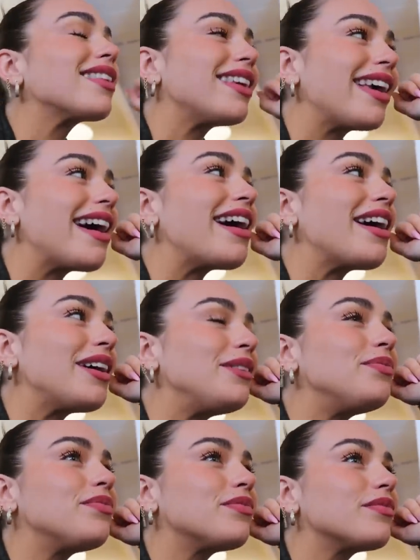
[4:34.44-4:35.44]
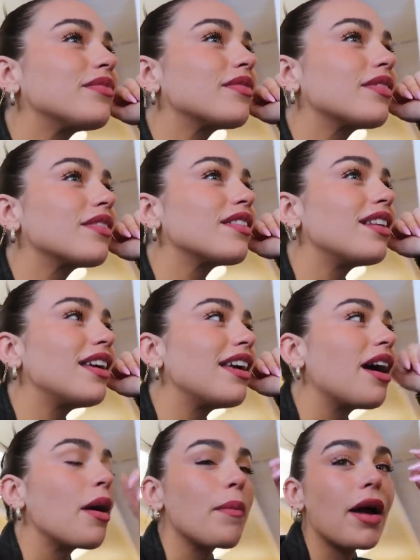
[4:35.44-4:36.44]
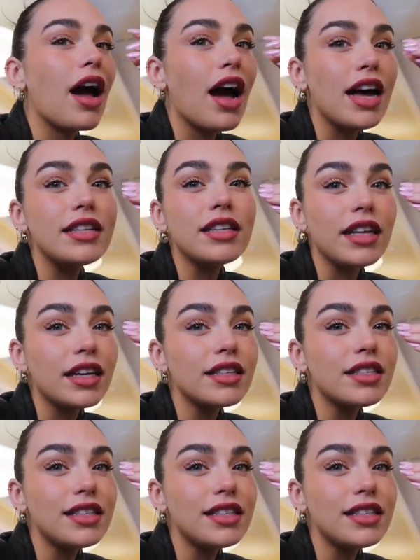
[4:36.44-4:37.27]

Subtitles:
Yeah, my eyes are like